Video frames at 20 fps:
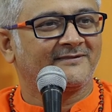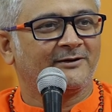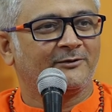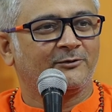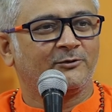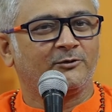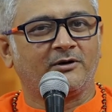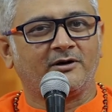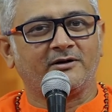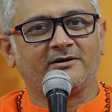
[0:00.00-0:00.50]

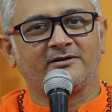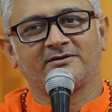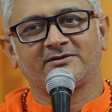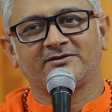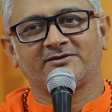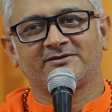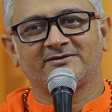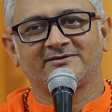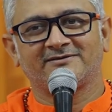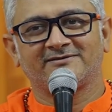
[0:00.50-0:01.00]
Who
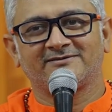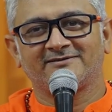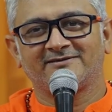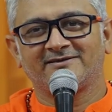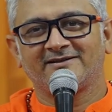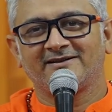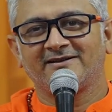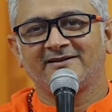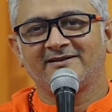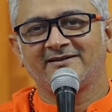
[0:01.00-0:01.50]
orders?
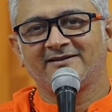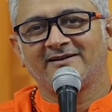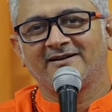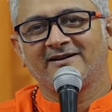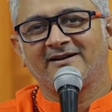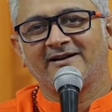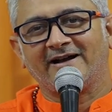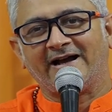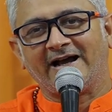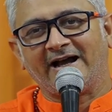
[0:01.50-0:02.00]

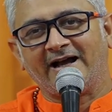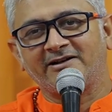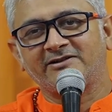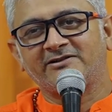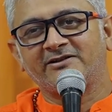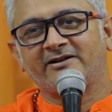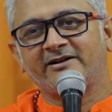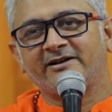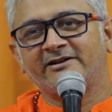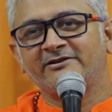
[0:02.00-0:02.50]

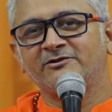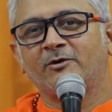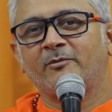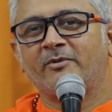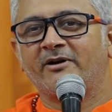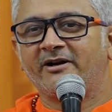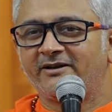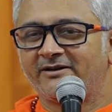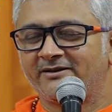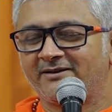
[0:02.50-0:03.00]
Answer is
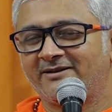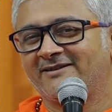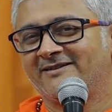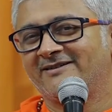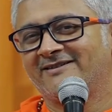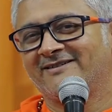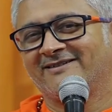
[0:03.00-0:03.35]
nobody.